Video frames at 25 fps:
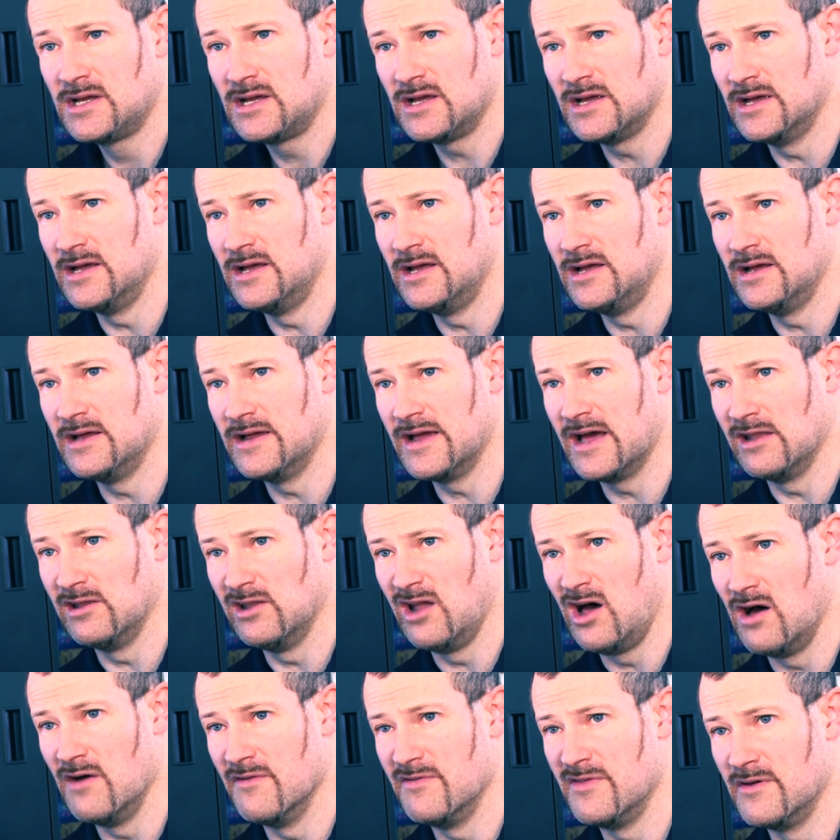a
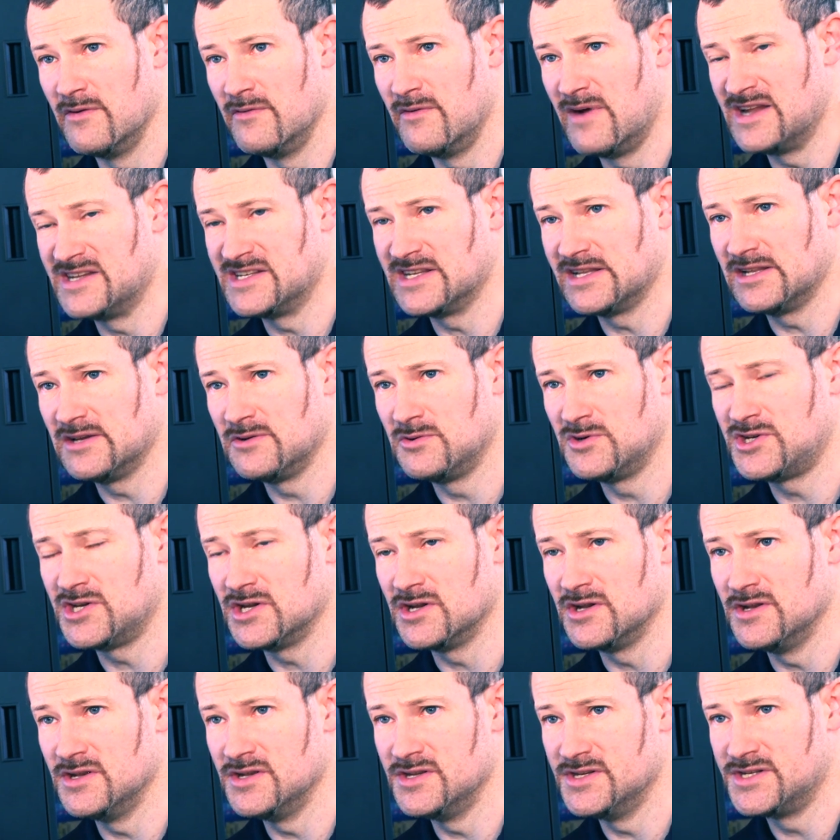lot of the
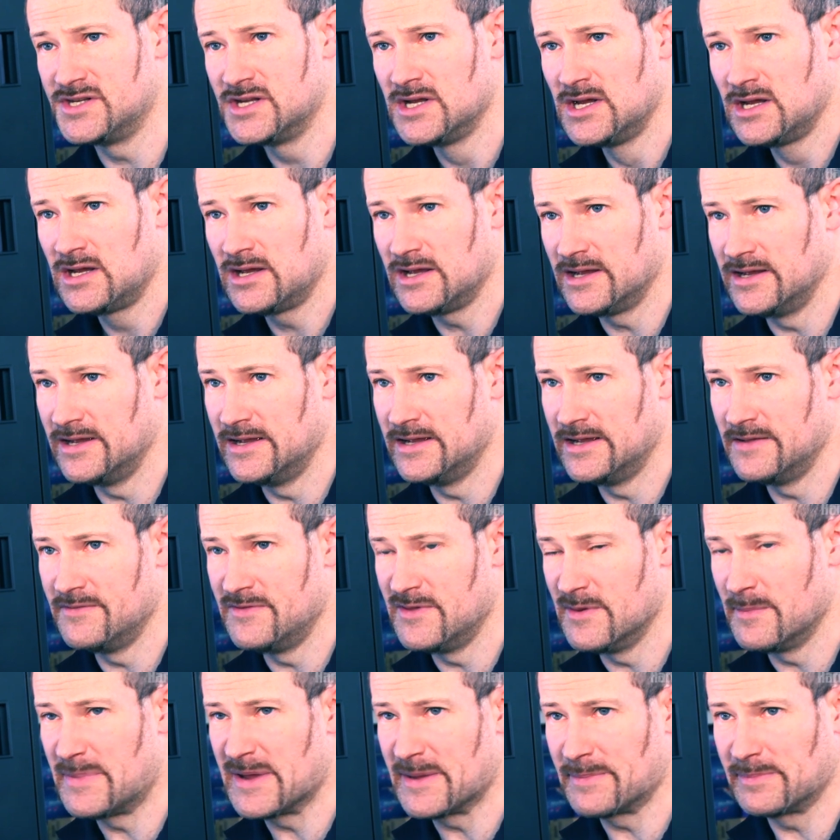resolutions
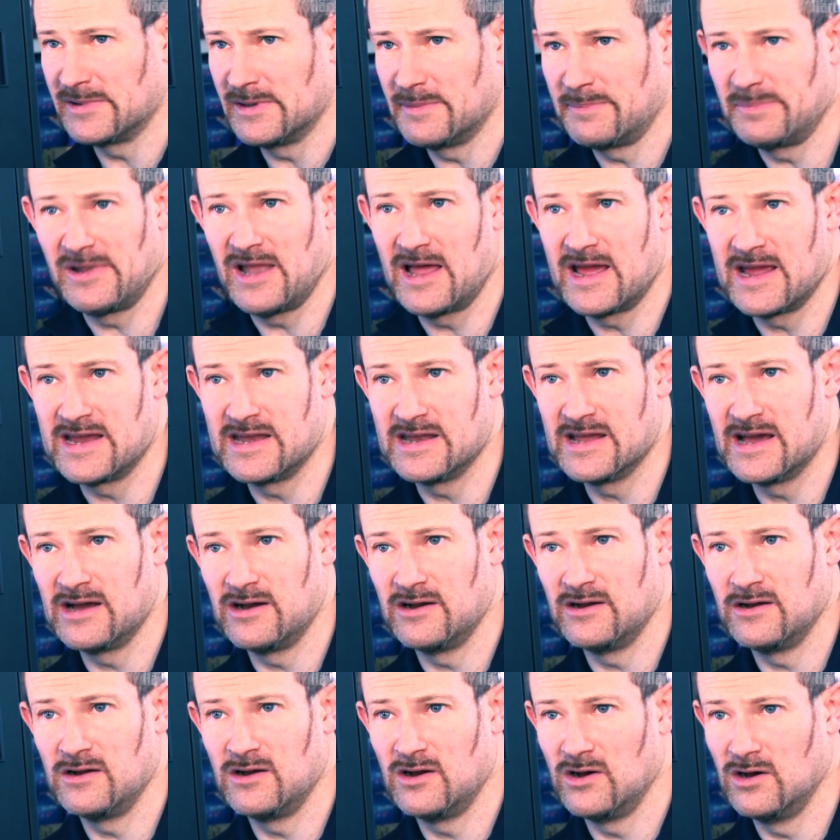that people are playing
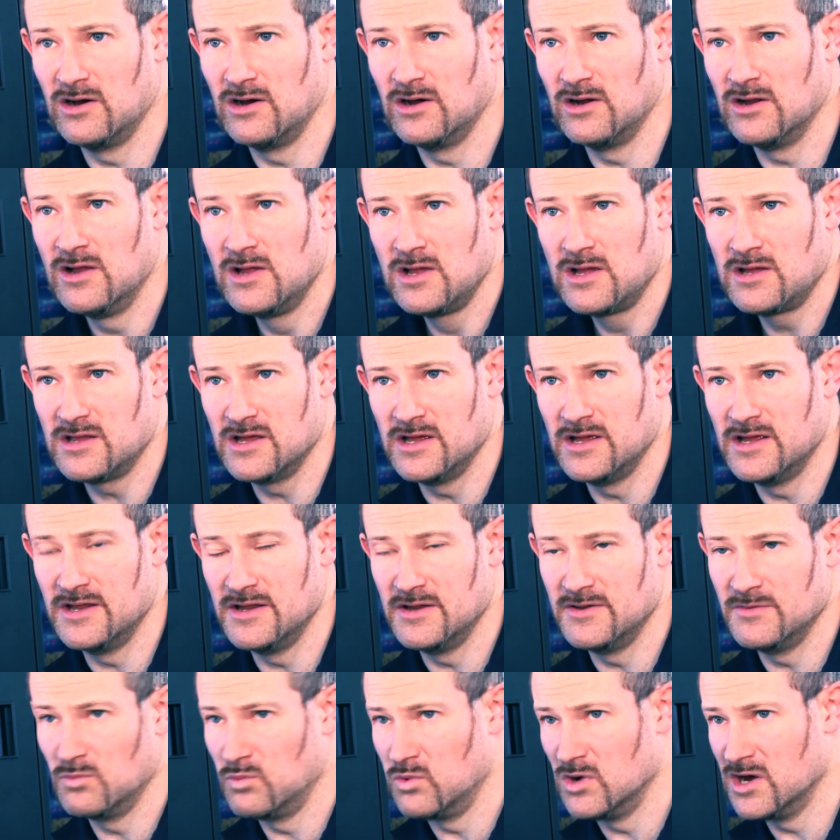at or
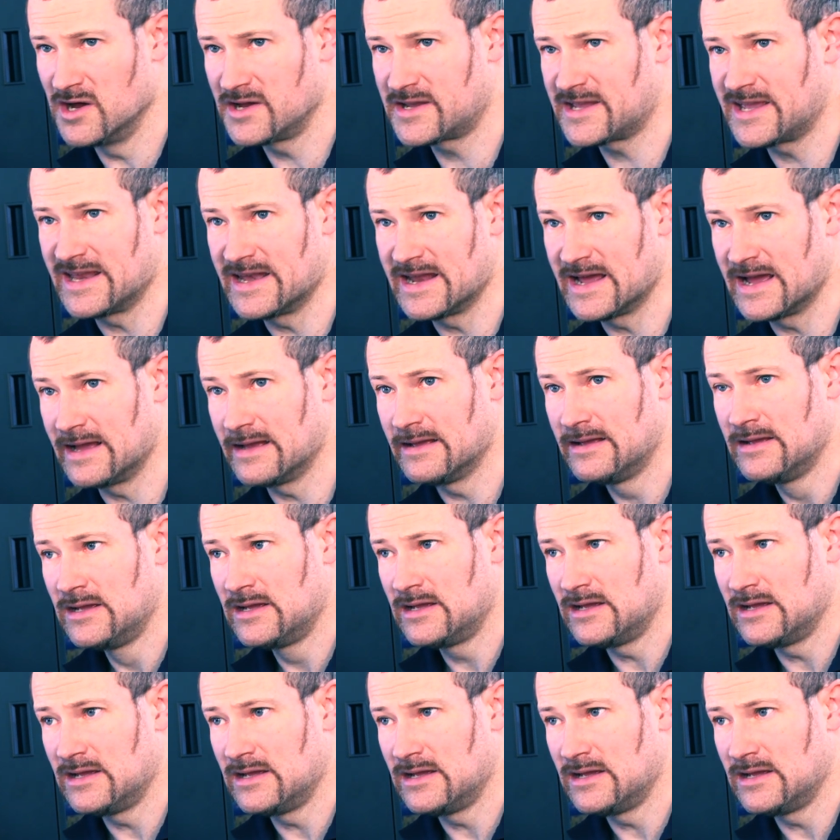working at